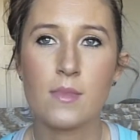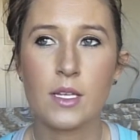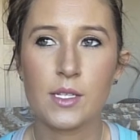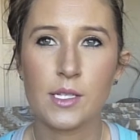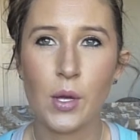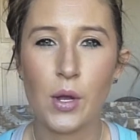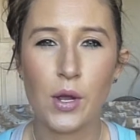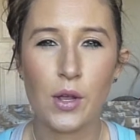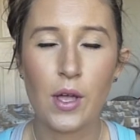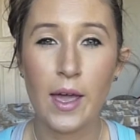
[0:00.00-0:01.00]

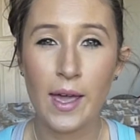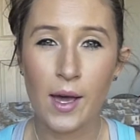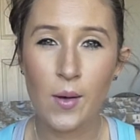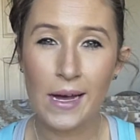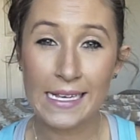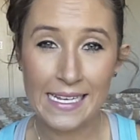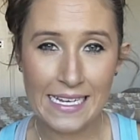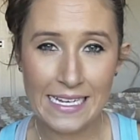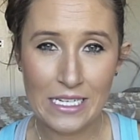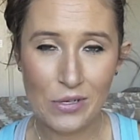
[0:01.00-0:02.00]
So how I
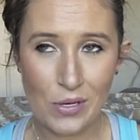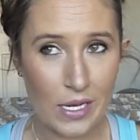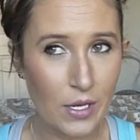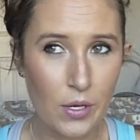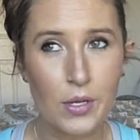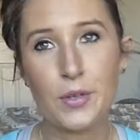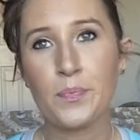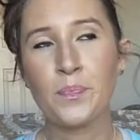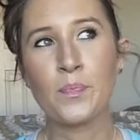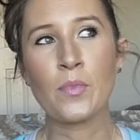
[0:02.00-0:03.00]
eat Greek yogurt.
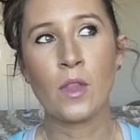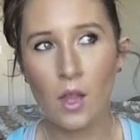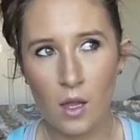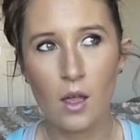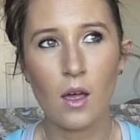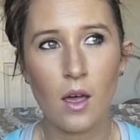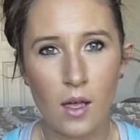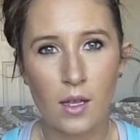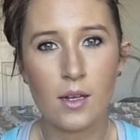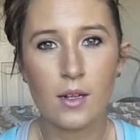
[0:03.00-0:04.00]

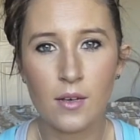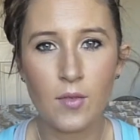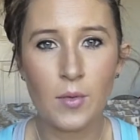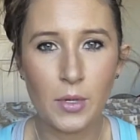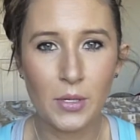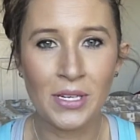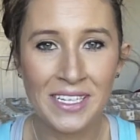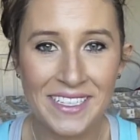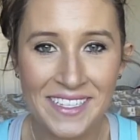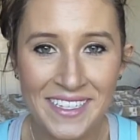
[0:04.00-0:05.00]
I eat it every meal.
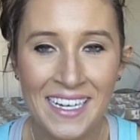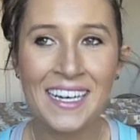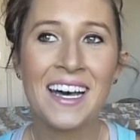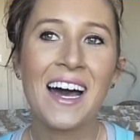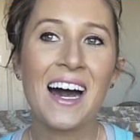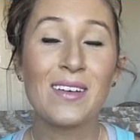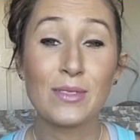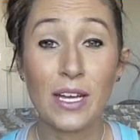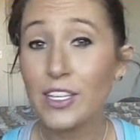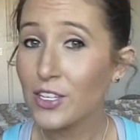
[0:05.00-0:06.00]

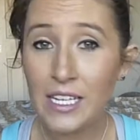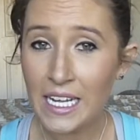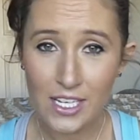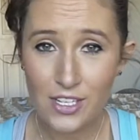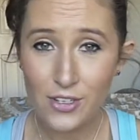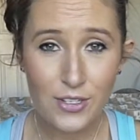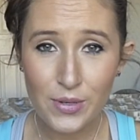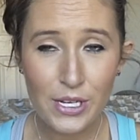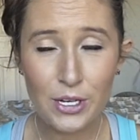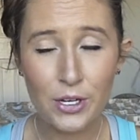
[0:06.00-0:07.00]
you can use
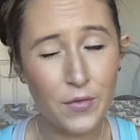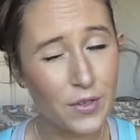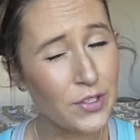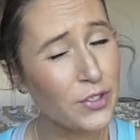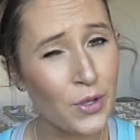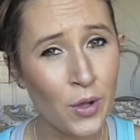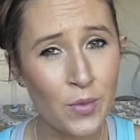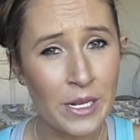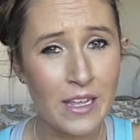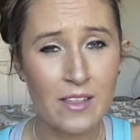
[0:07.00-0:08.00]
Greek yogurt for so
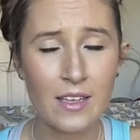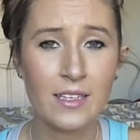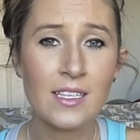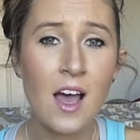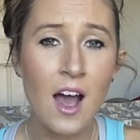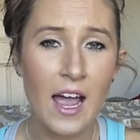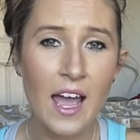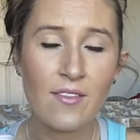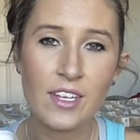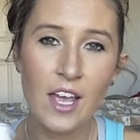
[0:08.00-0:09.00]
many things. I
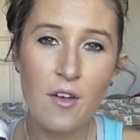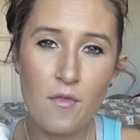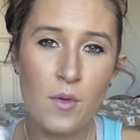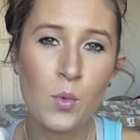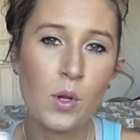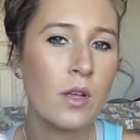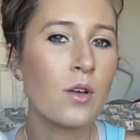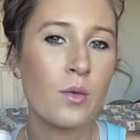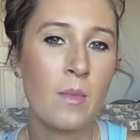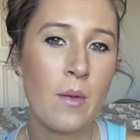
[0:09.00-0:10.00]
have it every morning
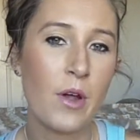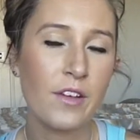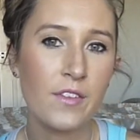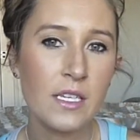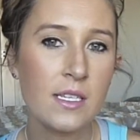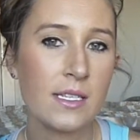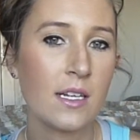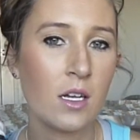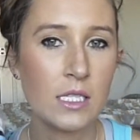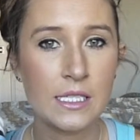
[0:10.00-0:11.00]
on my breakfast.
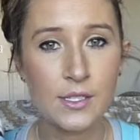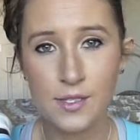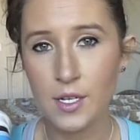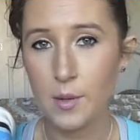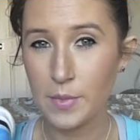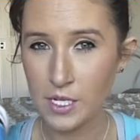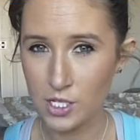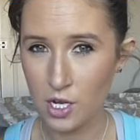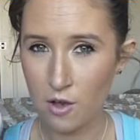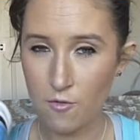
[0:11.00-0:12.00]
I'll insert a
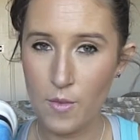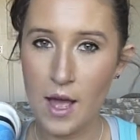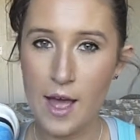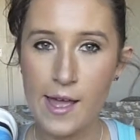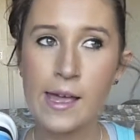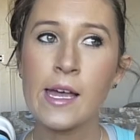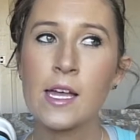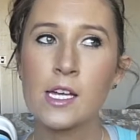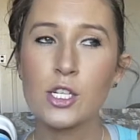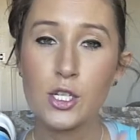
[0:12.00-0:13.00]
picture of my
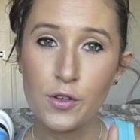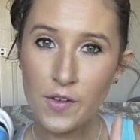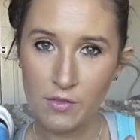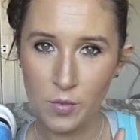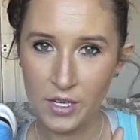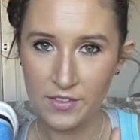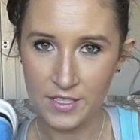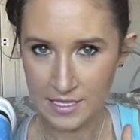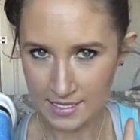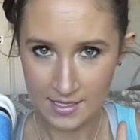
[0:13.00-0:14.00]
two favourite
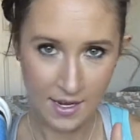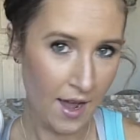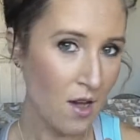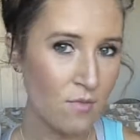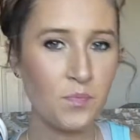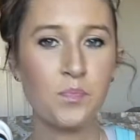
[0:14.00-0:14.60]
breakfasts now.